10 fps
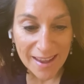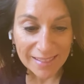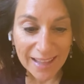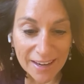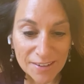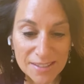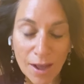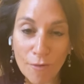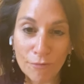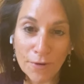Let
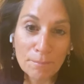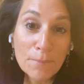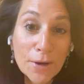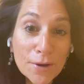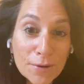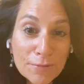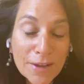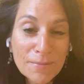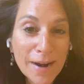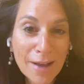yourself move
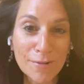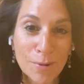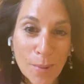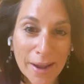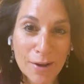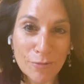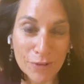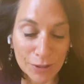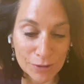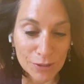in whatever way
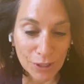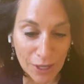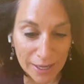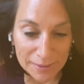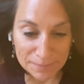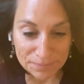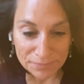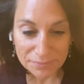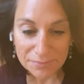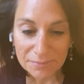feels good.
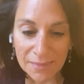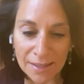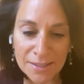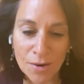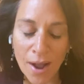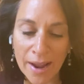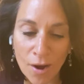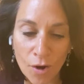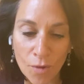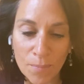So I
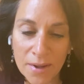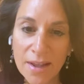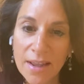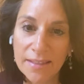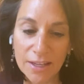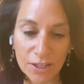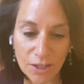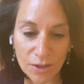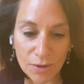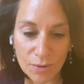hope that
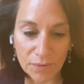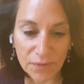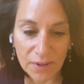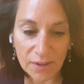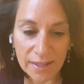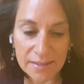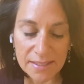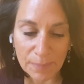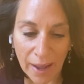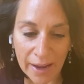you feel
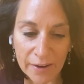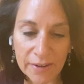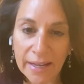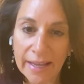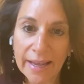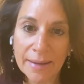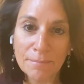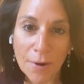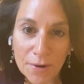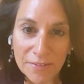inspired and
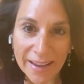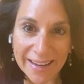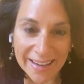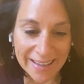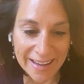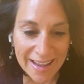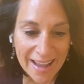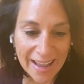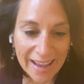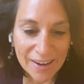motivated
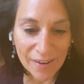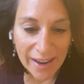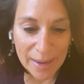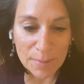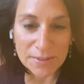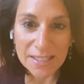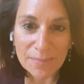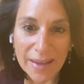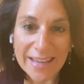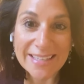and are able to
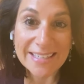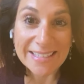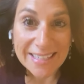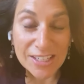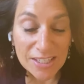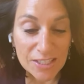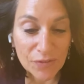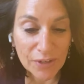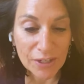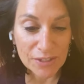make decisions
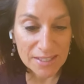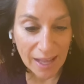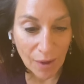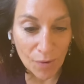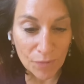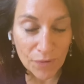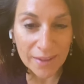for yourself.